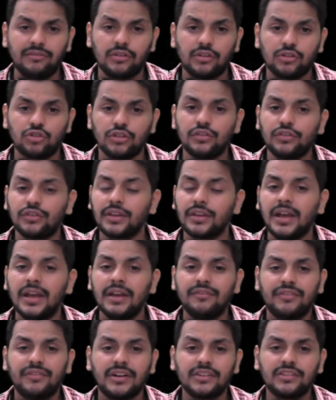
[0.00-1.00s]
questions.
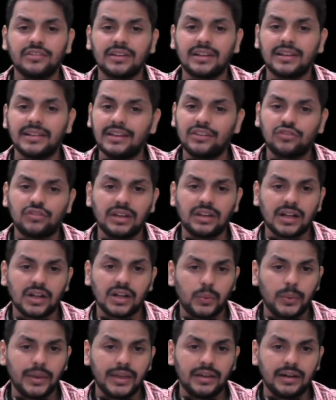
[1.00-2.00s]
First, let's take
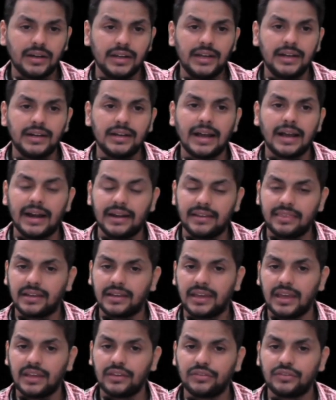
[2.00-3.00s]
a quick read at the
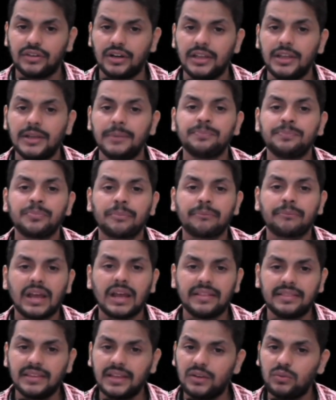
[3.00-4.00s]
case study,
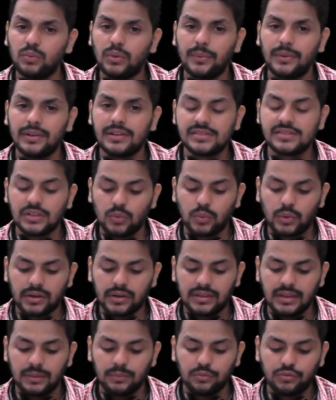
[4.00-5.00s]
and then we will see what
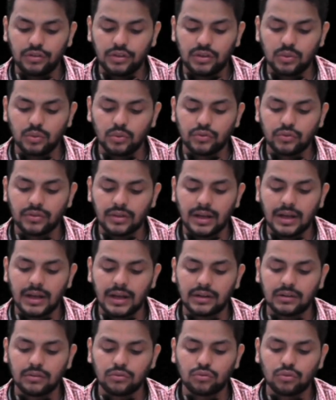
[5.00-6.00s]
the MCQs
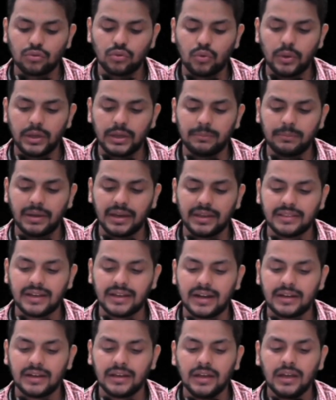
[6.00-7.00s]
are. So going by
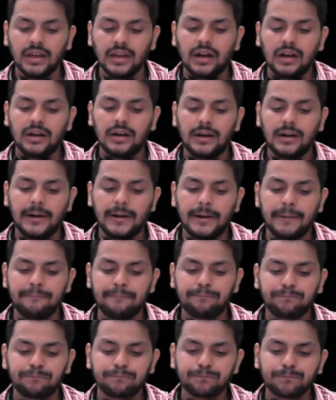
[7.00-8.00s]
that,
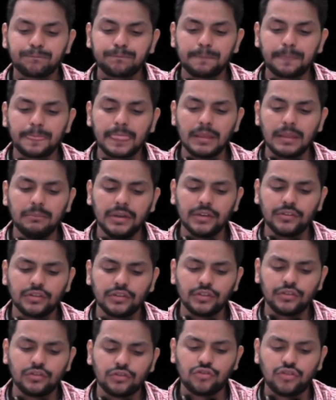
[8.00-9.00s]

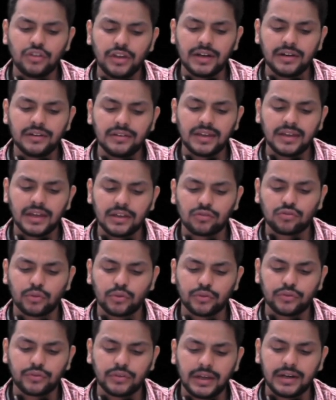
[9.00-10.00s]
Messrs. J&K
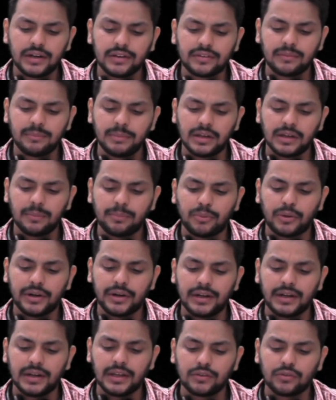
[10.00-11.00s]
Associates have been
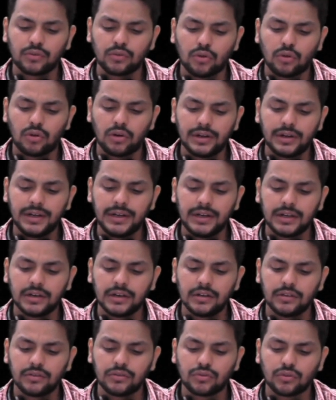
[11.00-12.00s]
appointed as
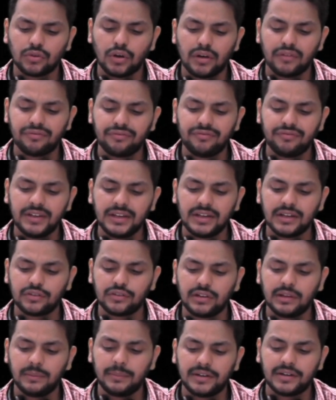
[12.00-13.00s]
auditors of
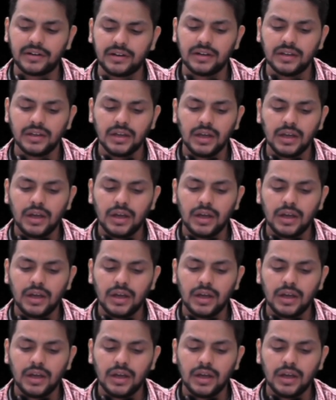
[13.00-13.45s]
Venus Limited